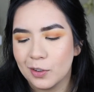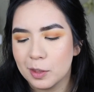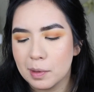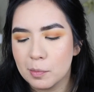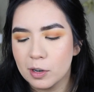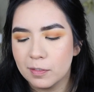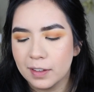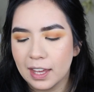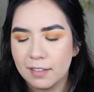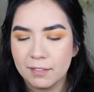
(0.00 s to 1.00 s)
With my
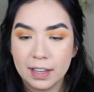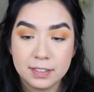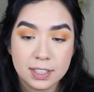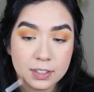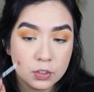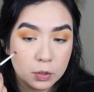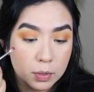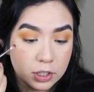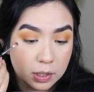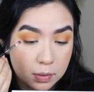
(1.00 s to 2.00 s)
Morphe M562
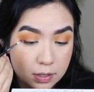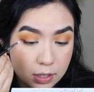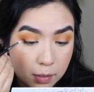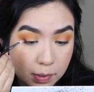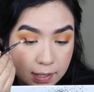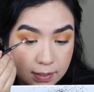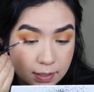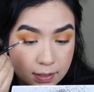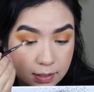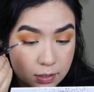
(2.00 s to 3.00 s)
brush, I'm going to start
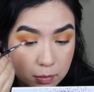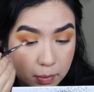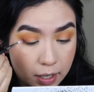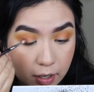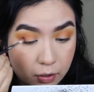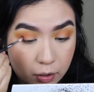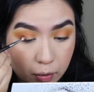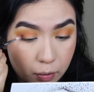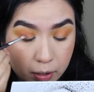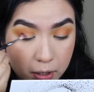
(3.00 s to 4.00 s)
placing this into my outer
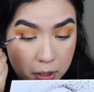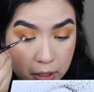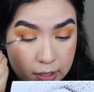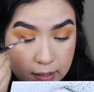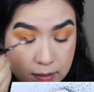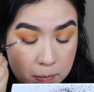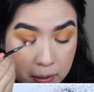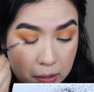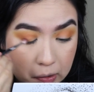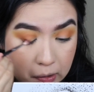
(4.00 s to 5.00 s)
corner and into
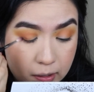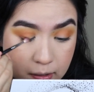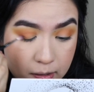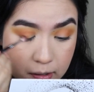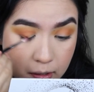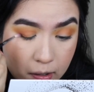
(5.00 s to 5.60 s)
my crease.